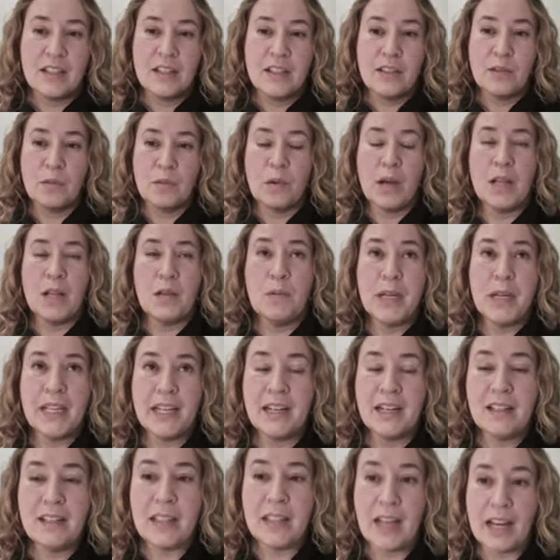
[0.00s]
Well, we get
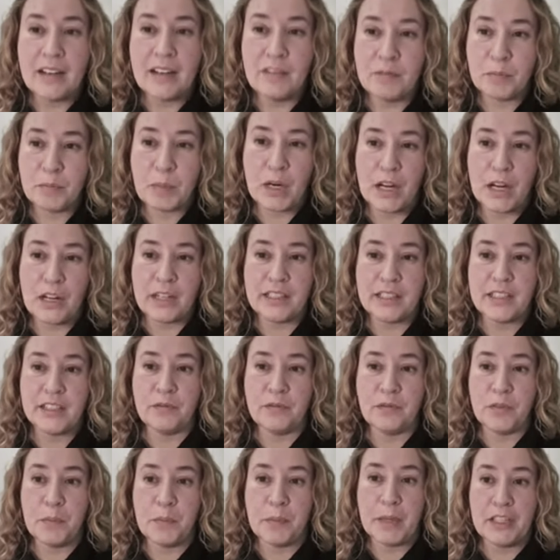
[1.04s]
a lot of product
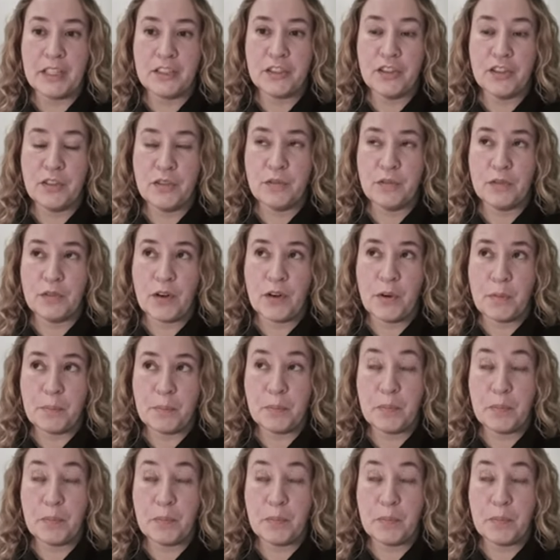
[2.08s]
information from